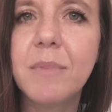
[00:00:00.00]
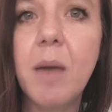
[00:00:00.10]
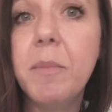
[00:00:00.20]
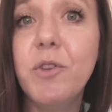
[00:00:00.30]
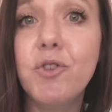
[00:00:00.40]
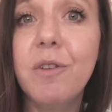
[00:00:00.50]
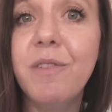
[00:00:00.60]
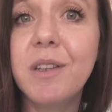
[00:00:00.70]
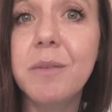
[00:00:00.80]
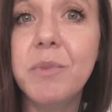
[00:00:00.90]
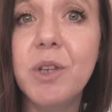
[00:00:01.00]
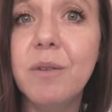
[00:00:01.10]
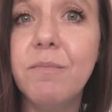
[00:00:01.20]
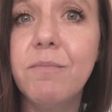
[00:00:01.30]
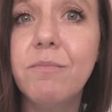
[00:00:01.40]
That means you're a victim
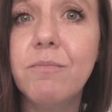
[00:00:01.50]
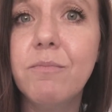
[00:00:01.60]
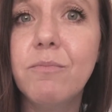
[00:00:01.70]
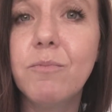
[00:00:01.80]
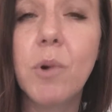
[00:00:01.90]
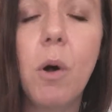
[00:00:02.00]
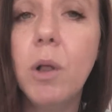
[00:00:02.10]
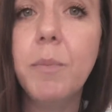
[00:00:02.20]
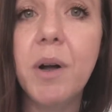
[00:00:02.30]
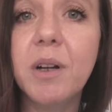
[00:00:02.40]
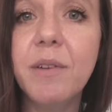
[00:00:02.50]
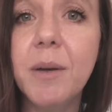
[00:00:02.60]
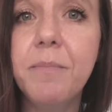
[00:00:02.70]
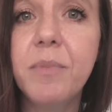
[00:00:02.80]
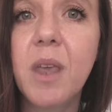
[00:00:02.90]
too. We're all a part of it.